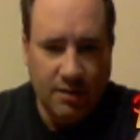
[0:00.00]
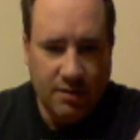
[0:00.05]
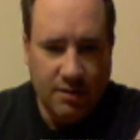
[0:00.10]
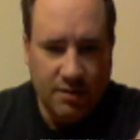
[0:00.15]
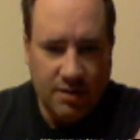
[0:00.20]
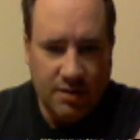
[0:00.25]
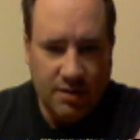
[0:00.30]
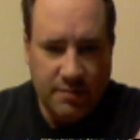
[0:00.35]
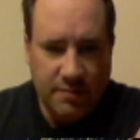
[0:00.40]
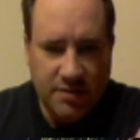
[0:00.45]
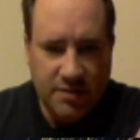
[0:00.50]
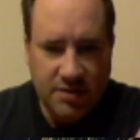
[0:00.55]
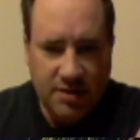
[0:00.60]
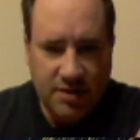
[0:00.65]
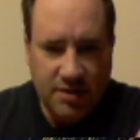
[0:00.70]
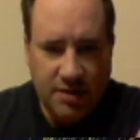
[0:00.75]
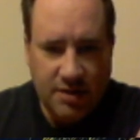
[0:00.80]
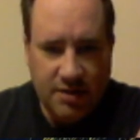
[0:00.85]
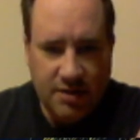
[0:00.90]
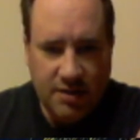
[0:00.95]
I miss
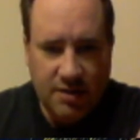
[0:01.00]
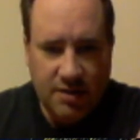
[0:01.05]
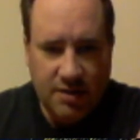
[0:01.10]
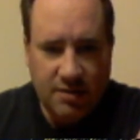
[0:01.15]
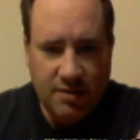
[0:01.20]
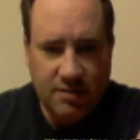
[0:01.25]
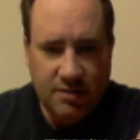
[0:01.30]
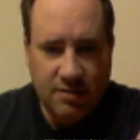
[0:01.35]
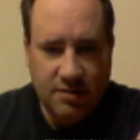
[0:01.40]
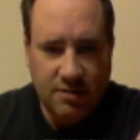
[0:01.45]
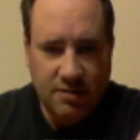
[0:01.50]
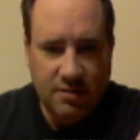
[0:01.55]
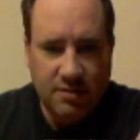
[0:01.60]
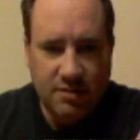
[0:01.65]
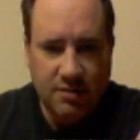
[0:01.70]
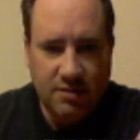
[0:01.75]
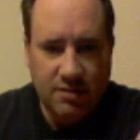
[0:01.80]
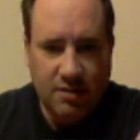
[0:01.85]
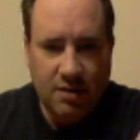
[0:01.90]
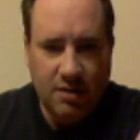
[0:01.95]
anything?
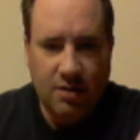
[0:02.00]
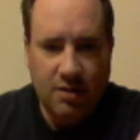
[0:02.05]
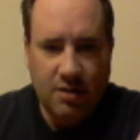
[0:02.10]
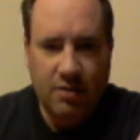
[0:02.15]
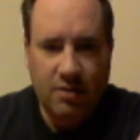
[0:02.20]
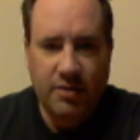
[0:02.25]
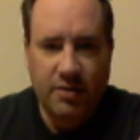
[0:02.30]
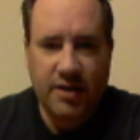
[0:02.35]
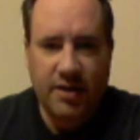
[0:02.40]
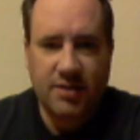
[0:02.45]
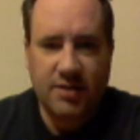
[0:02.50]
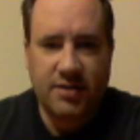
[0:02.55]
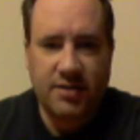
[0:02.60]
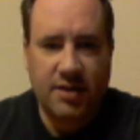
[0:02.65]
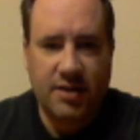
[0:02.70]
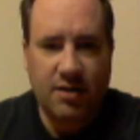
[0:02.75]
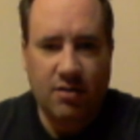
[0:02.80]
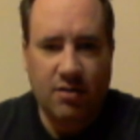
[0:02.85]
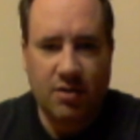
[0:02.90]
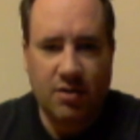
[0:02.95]
Oh yes,
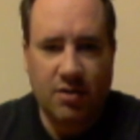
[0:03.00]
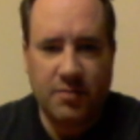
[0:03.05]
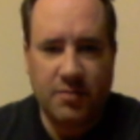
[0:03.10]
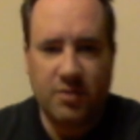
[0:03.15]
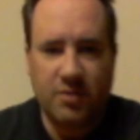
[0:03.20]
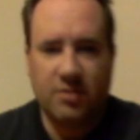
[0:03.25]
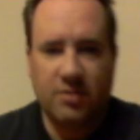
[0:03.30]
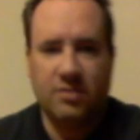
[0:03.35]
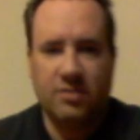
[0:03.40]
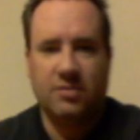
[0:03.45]
the armor.